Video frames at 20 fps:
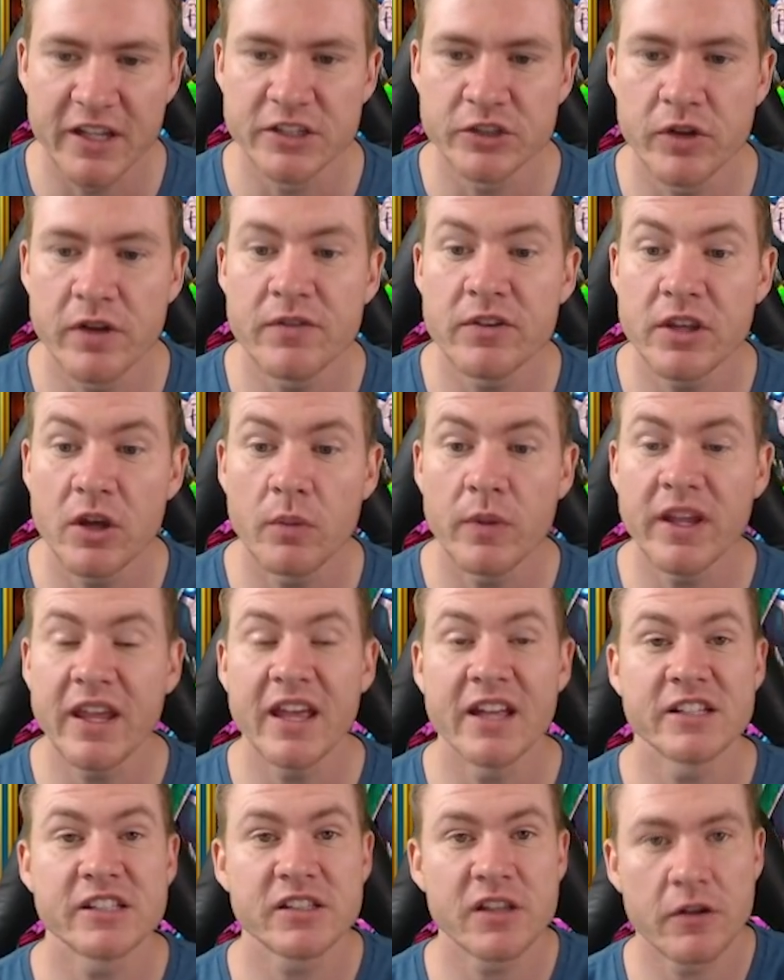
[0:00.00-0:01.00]
So even though we
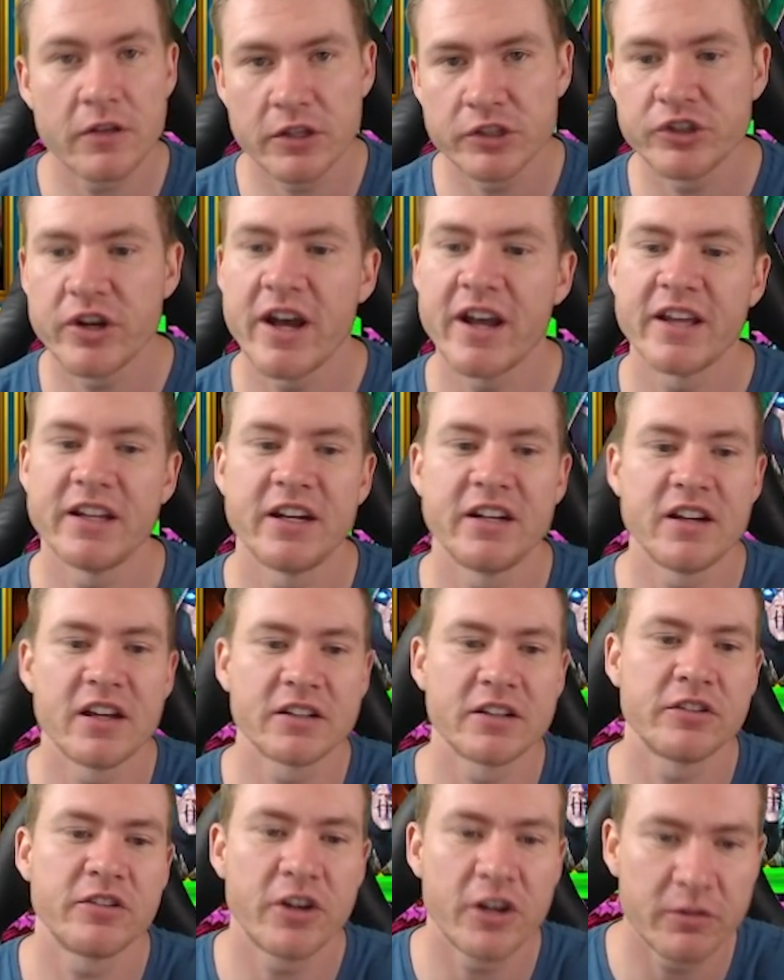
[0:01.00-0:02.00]
can't slow the dragon and knock
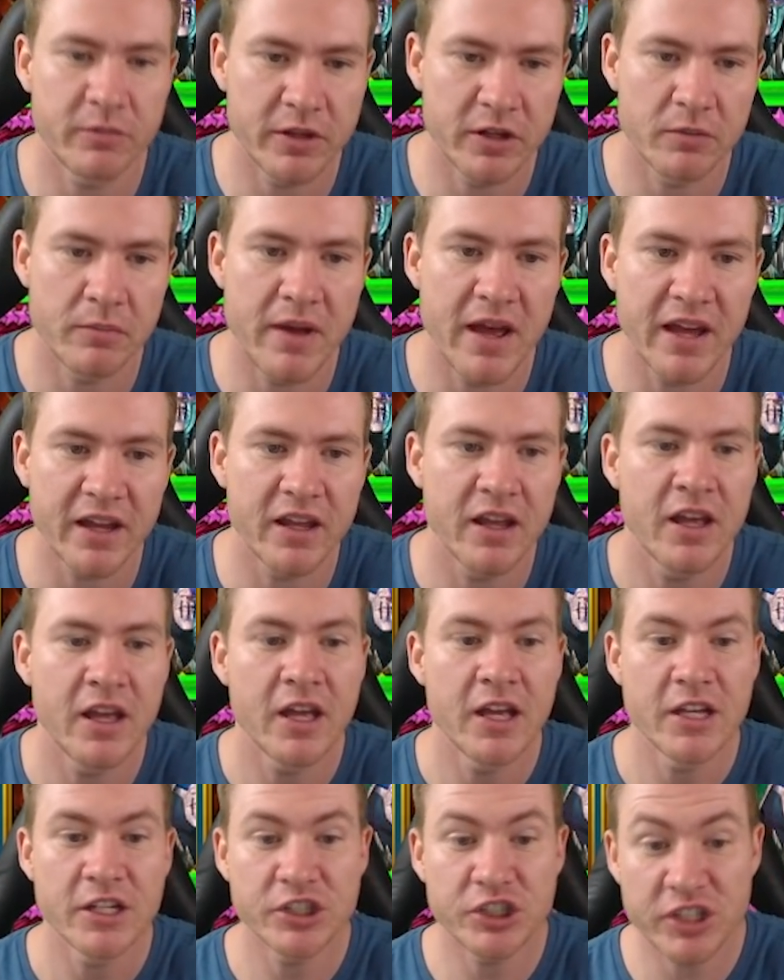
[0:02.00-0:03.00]
the turn meter back,
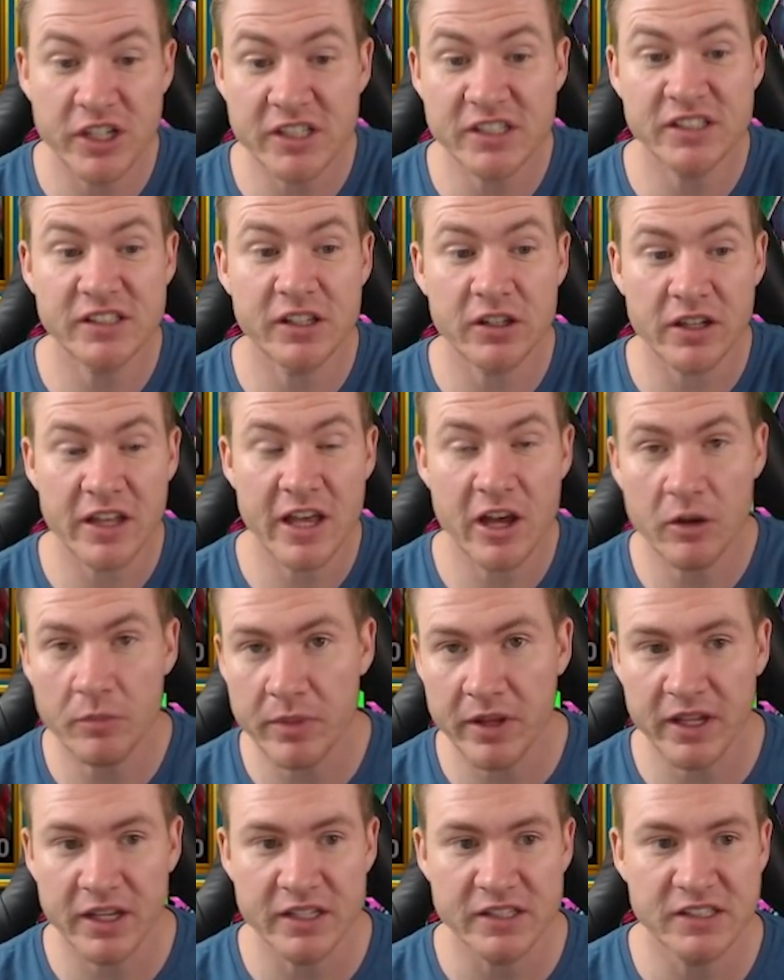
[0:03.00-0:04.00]
she's still
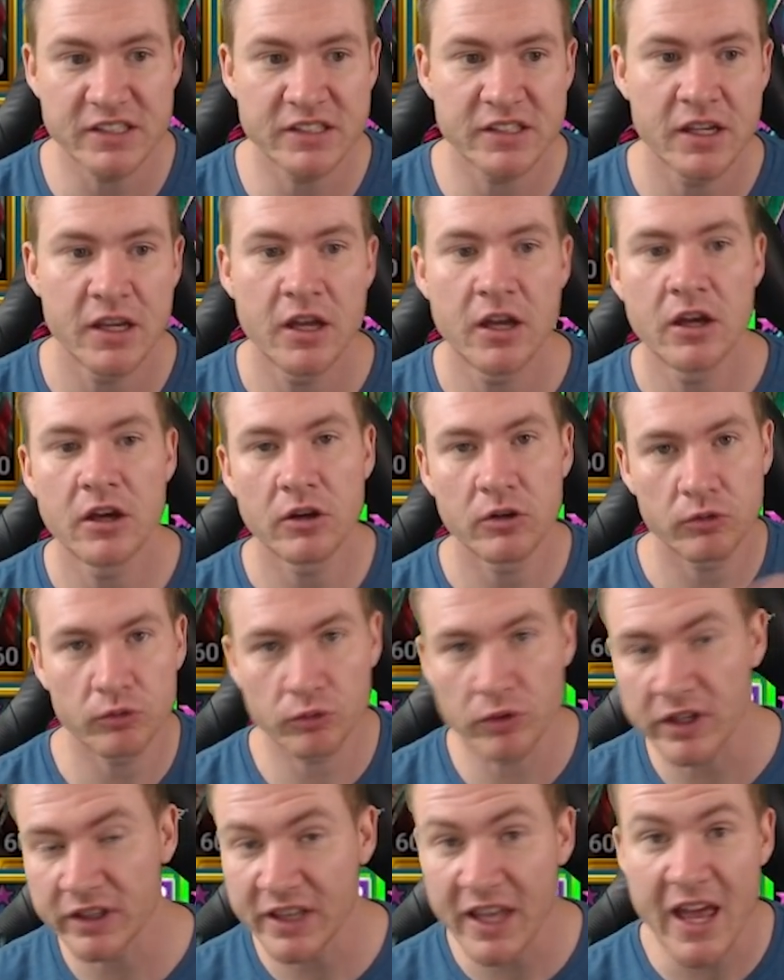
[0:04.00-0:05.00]
helping us
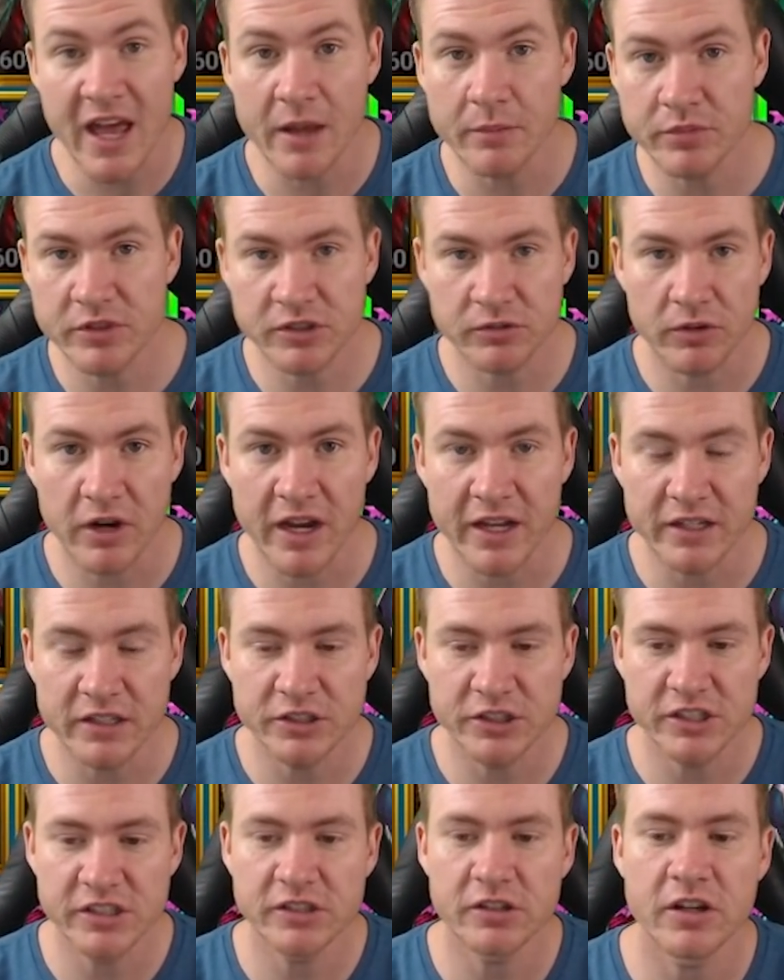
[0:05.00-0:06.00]
run laps, right?
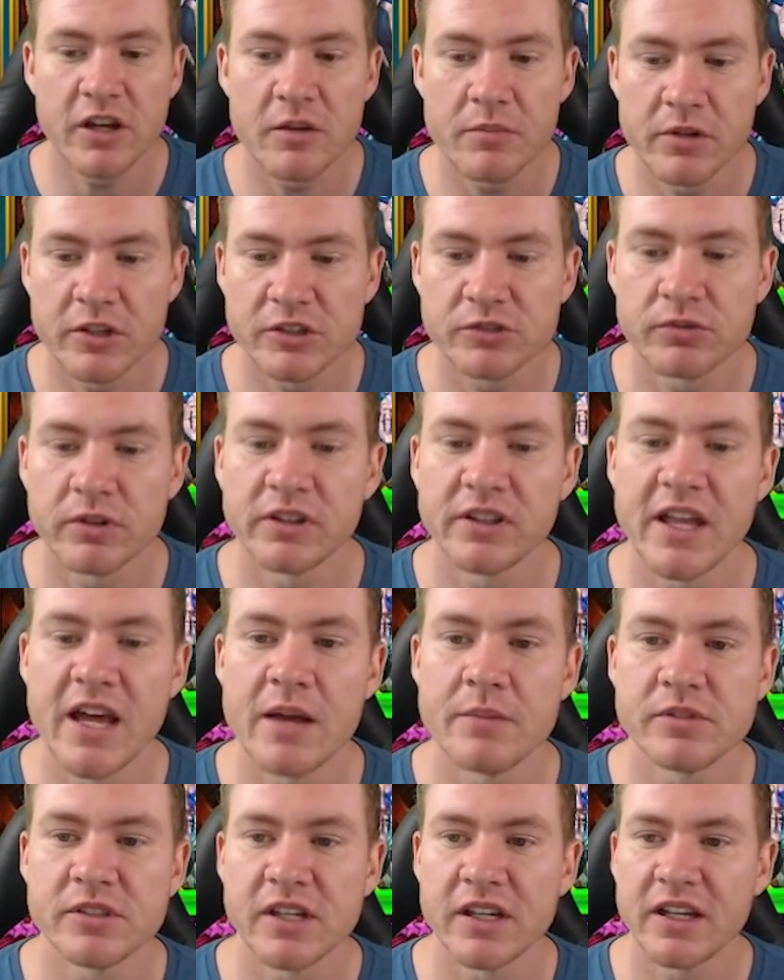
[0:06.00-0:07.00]
She's still helping us run
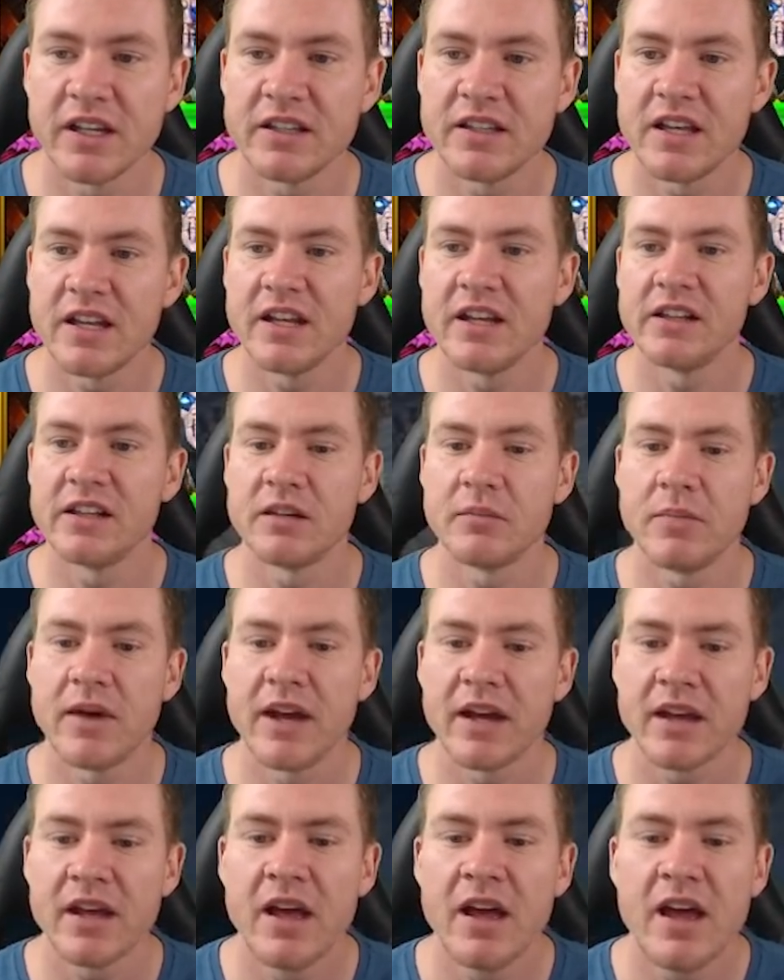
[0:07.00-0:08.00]
laps and get that healing
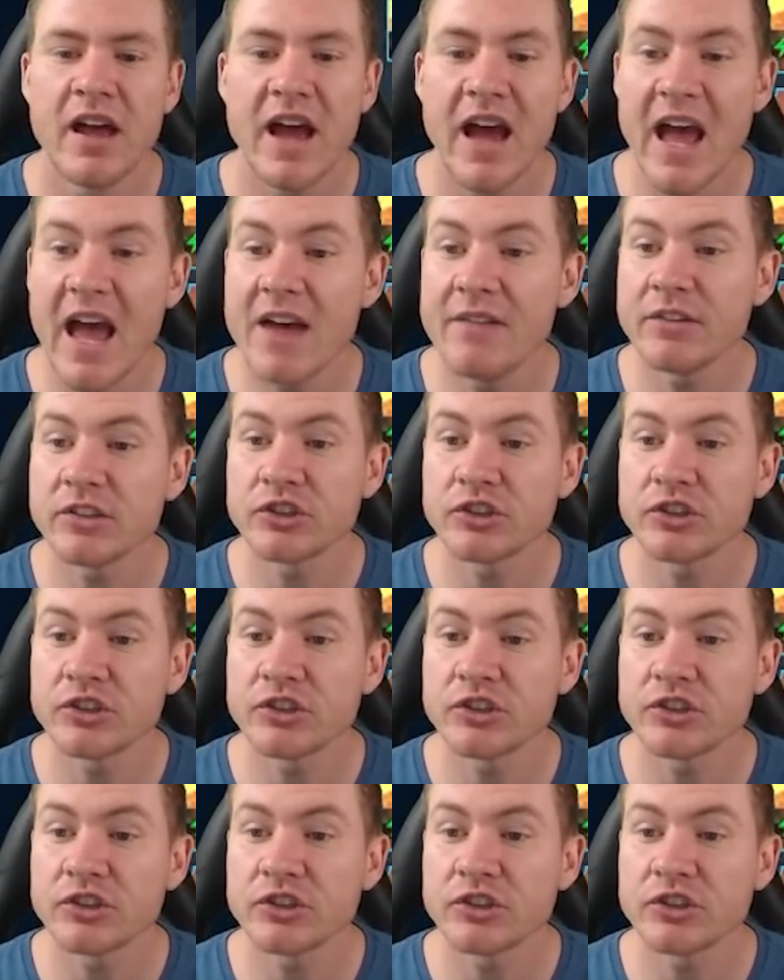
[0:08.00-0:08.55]
back. I haven't